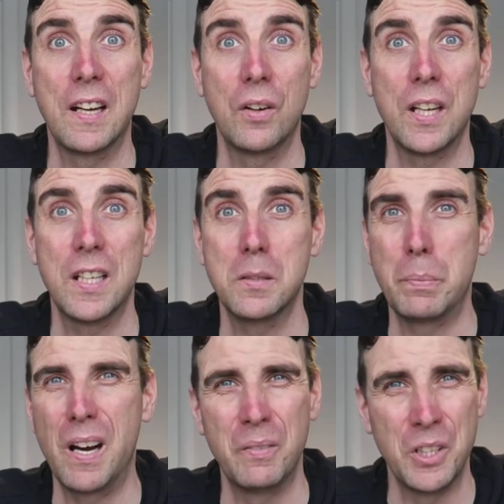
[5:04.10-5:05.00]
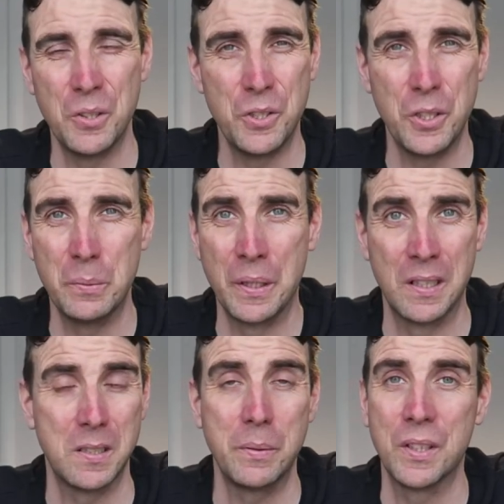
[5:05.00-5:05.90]
nowadays, but I'm a YouTuber,
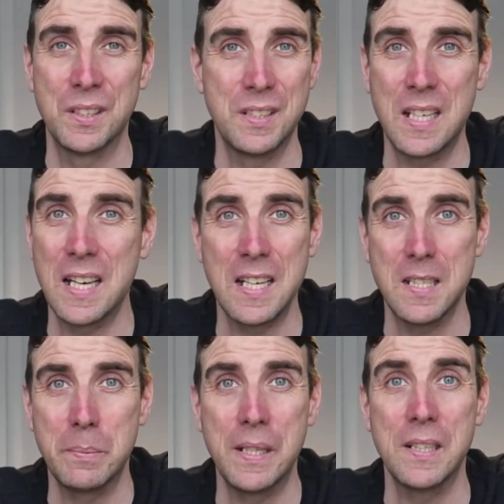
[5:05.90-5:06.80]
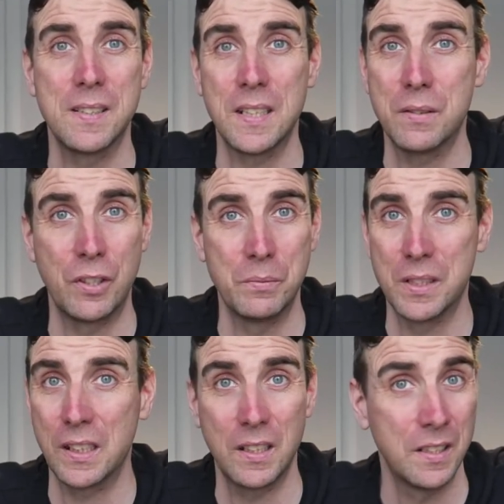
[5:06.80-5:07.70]
and to be honest, 1080p at 60 frames
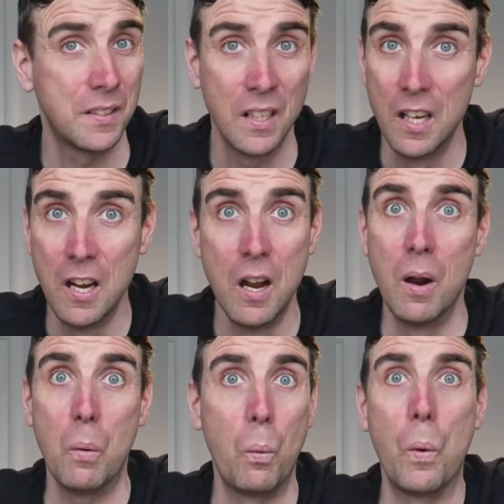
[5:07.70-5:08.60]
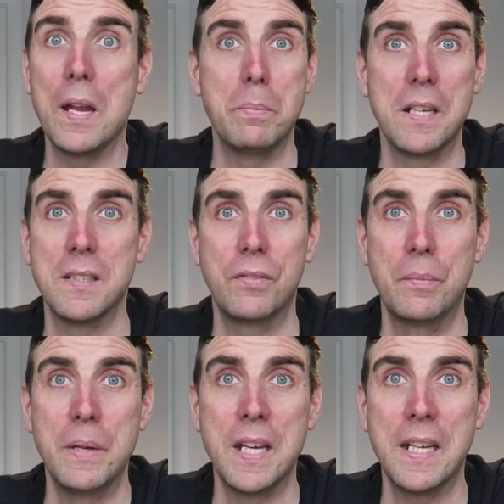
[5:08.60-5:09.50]
a second is way plenty
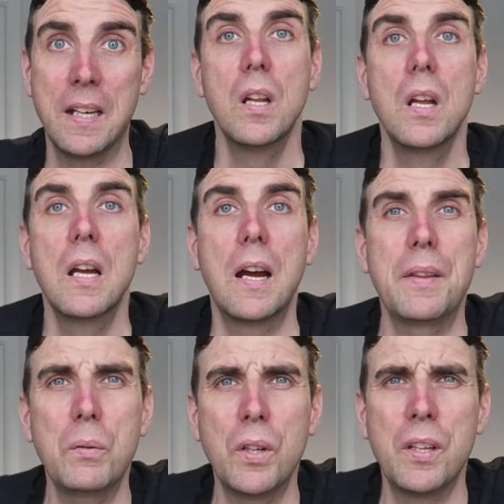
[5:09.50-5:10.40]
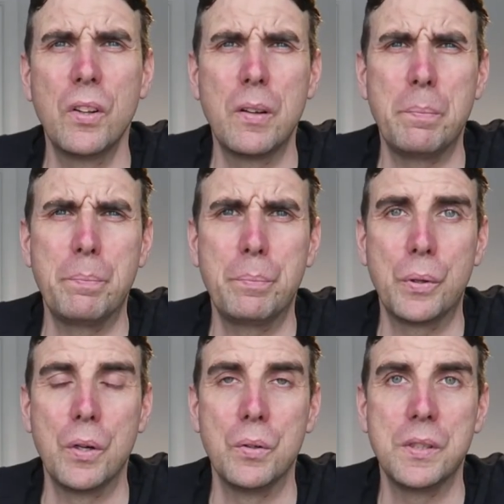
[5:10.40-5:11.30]
for me. I think one of the other
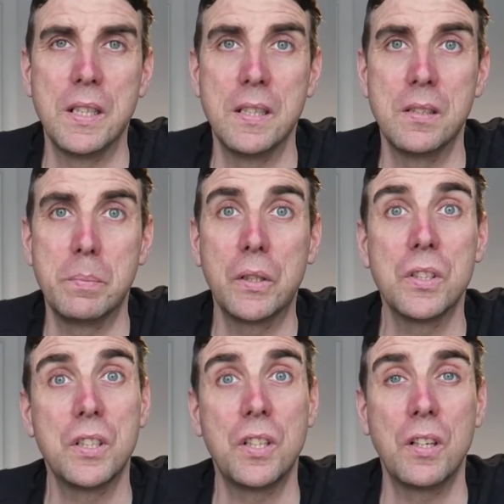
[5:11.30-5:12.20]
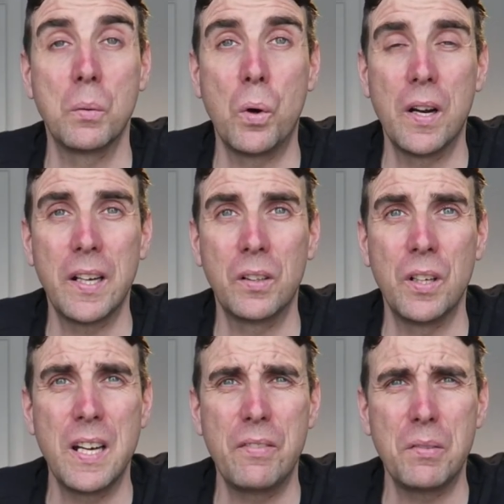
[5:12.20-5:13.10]
pros is because you're shooting the wide angle,
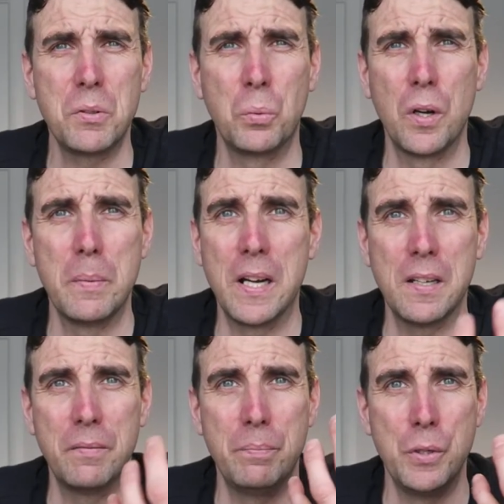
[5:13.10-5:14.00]
you never have to worry about you,